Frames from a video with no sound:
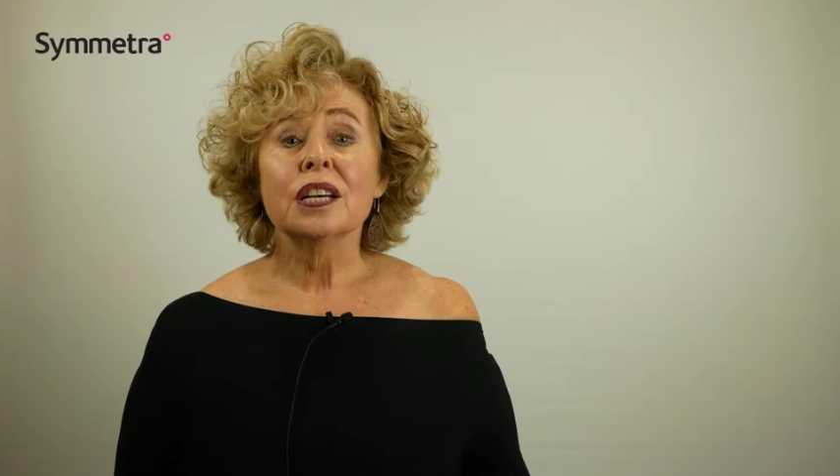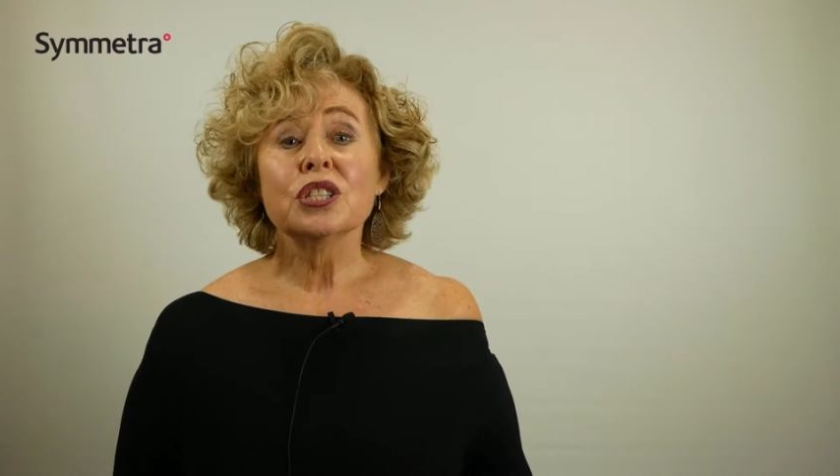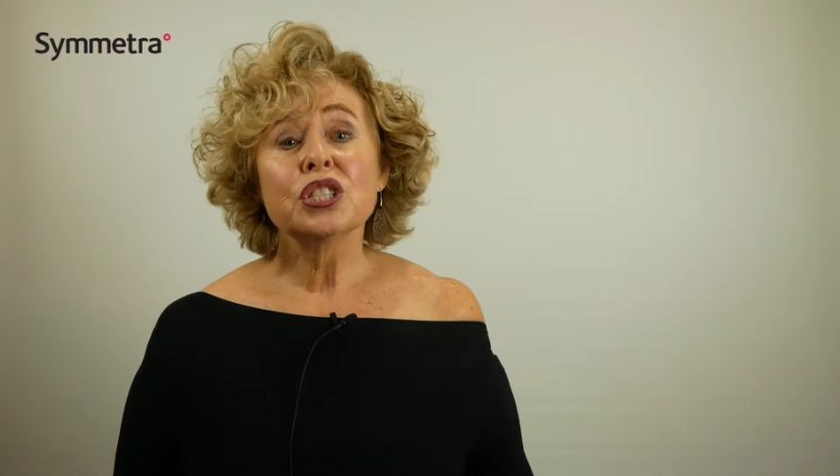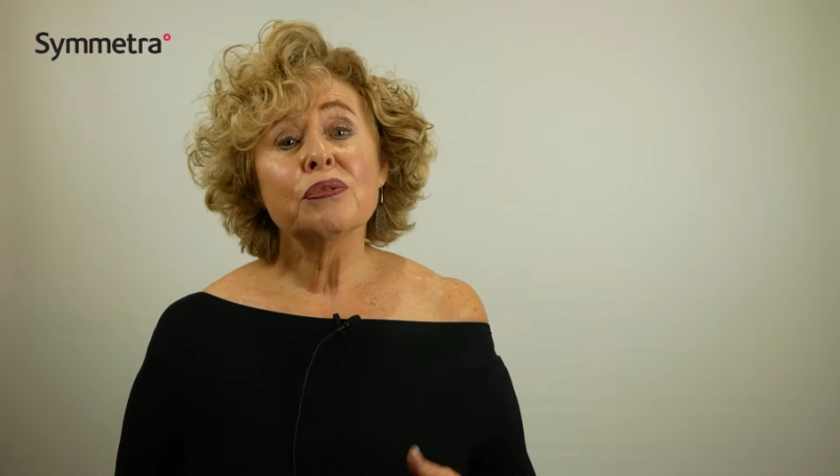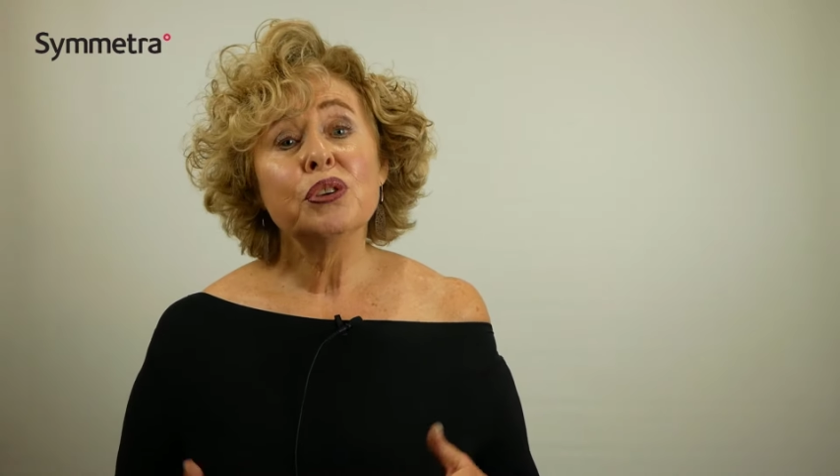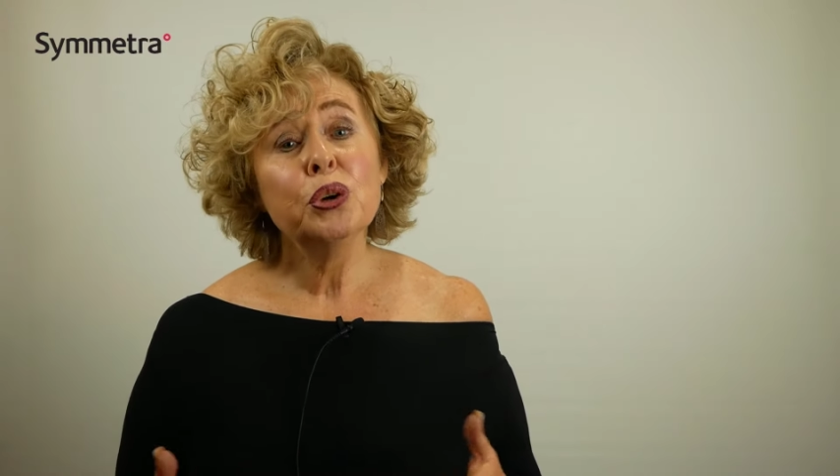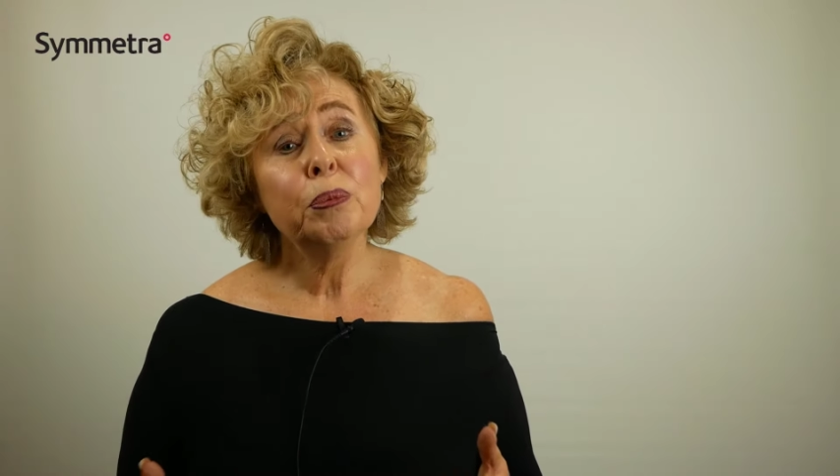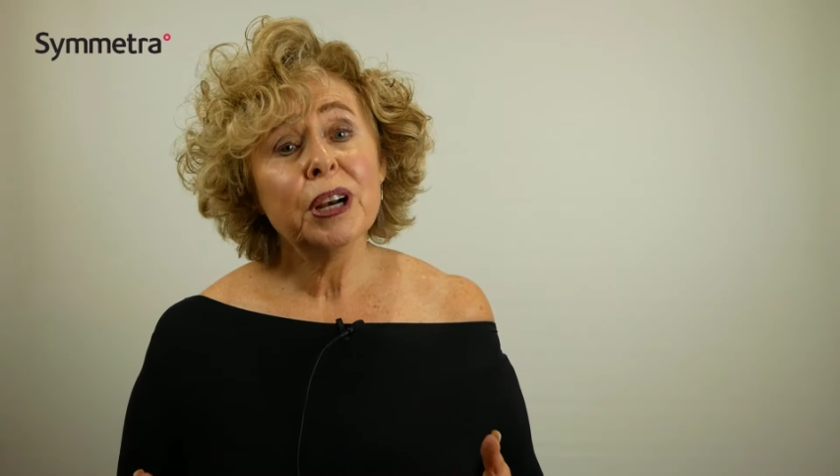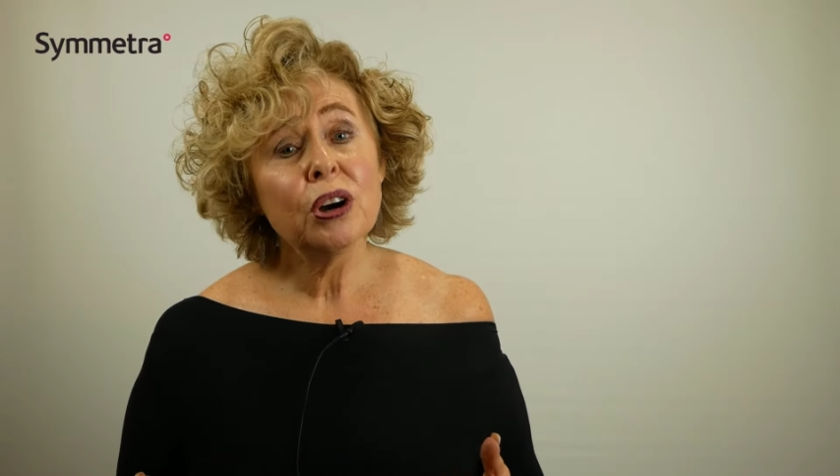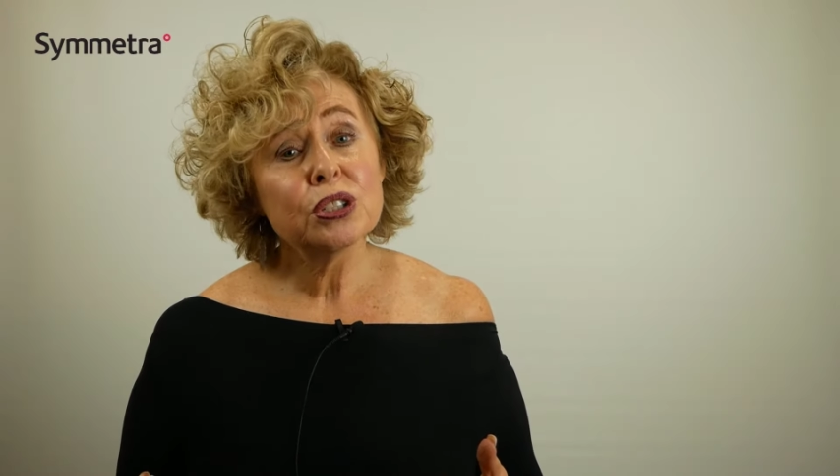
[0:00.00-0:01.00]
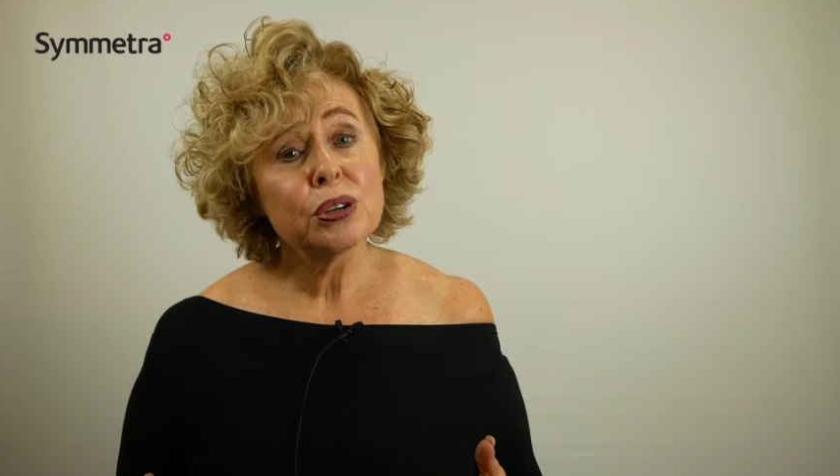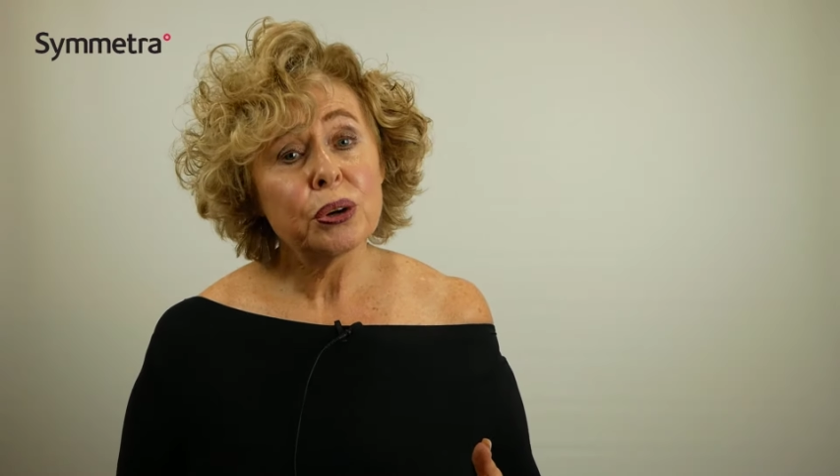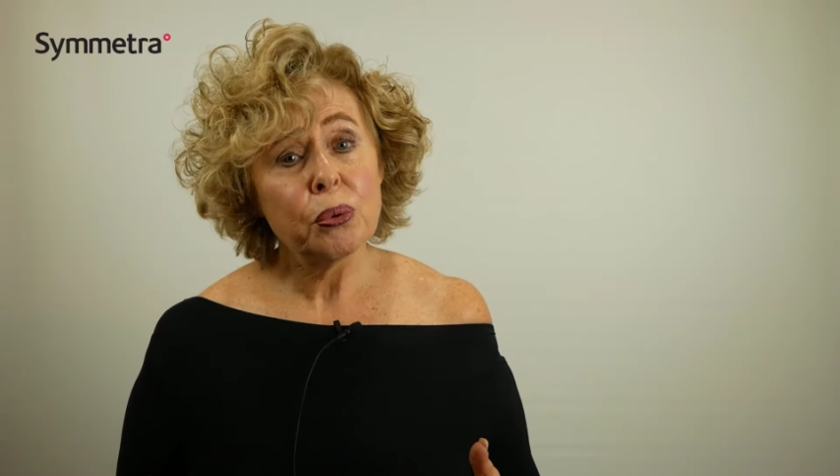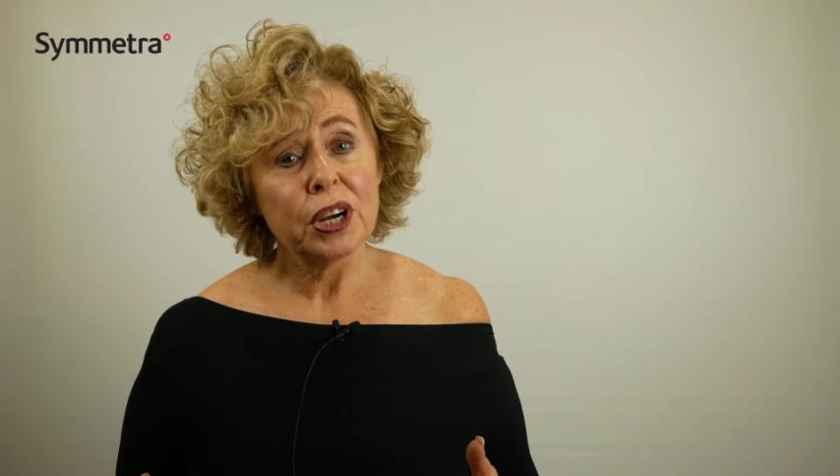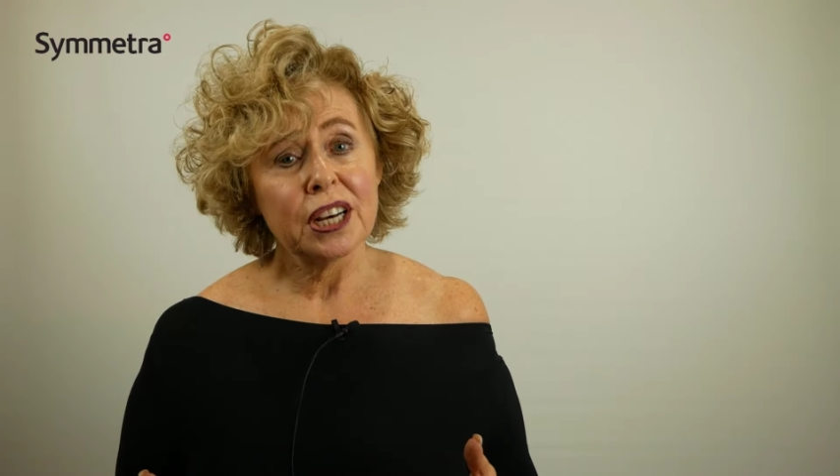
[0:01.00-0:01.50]
So if you belong to an
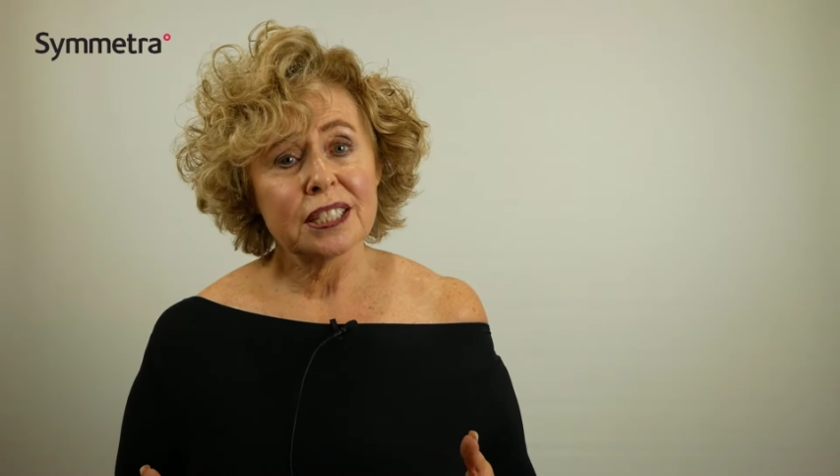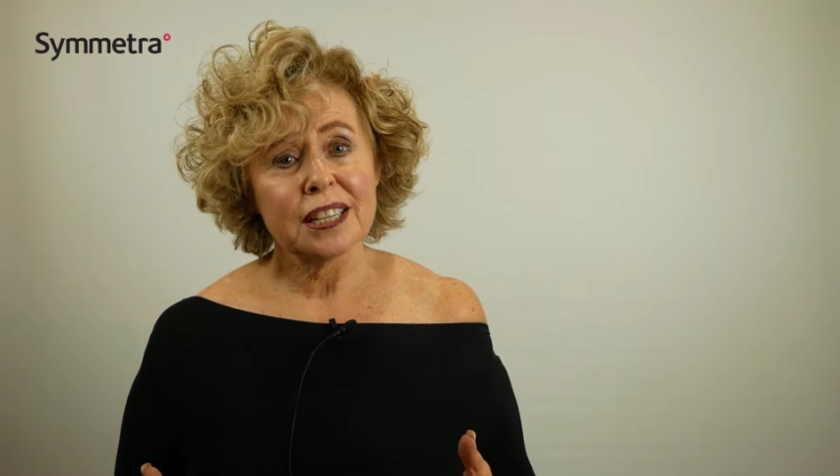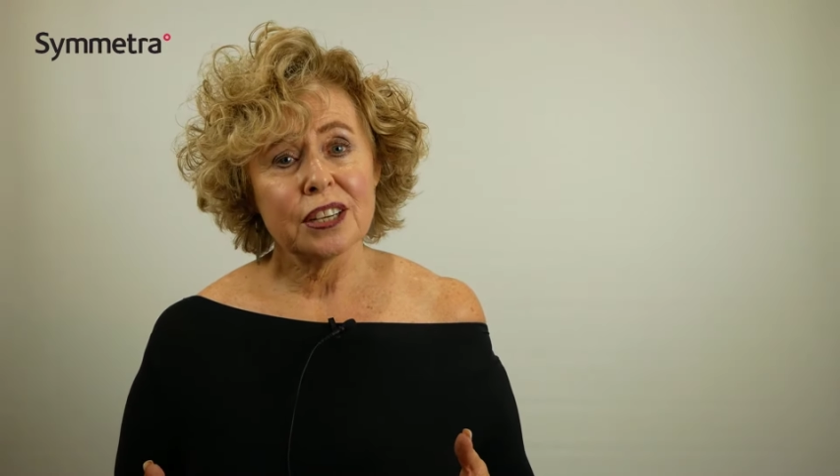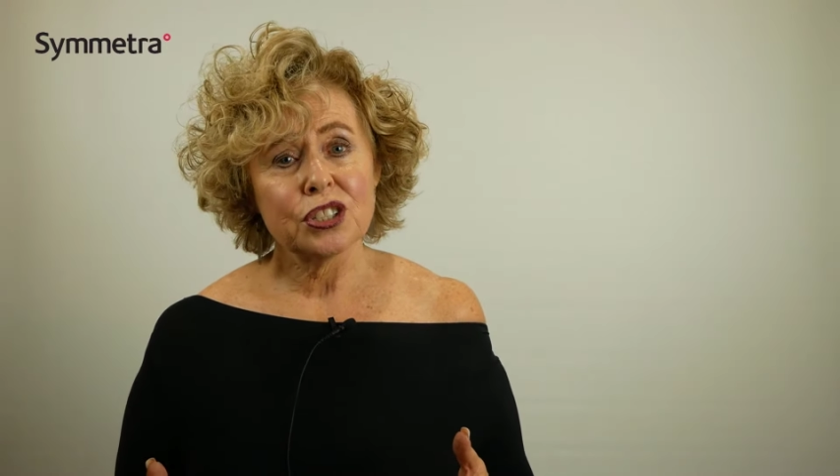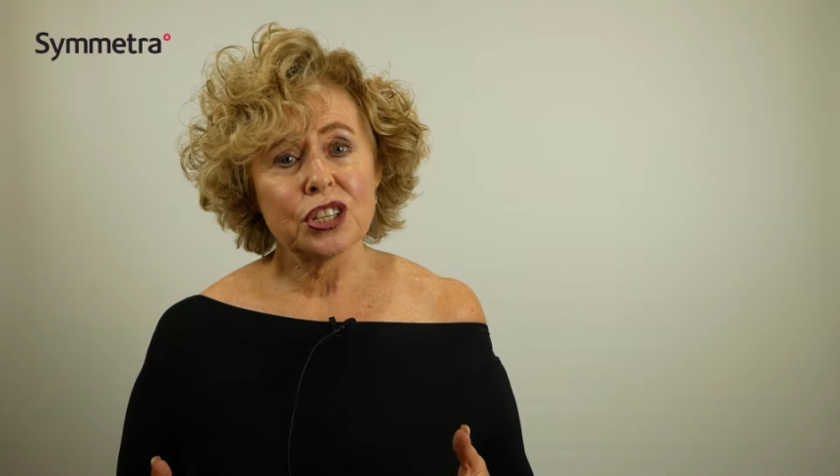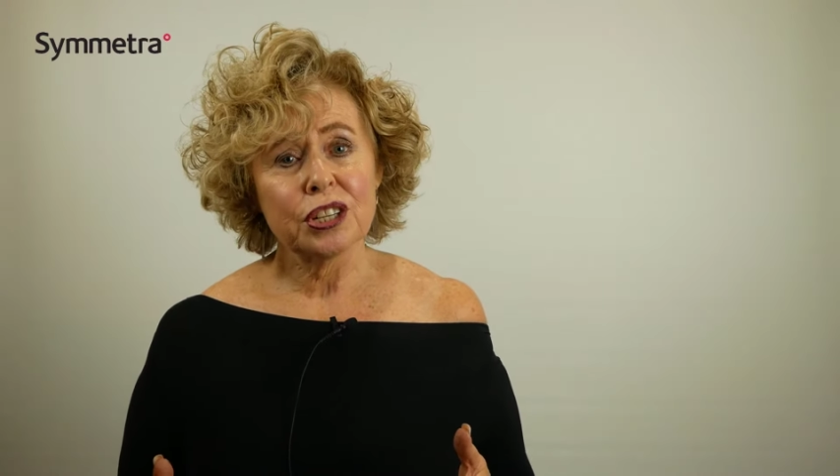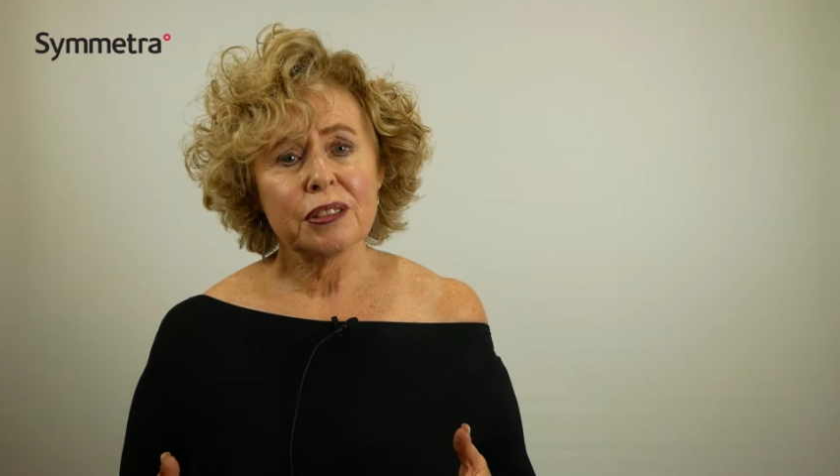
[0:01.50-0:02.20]
organization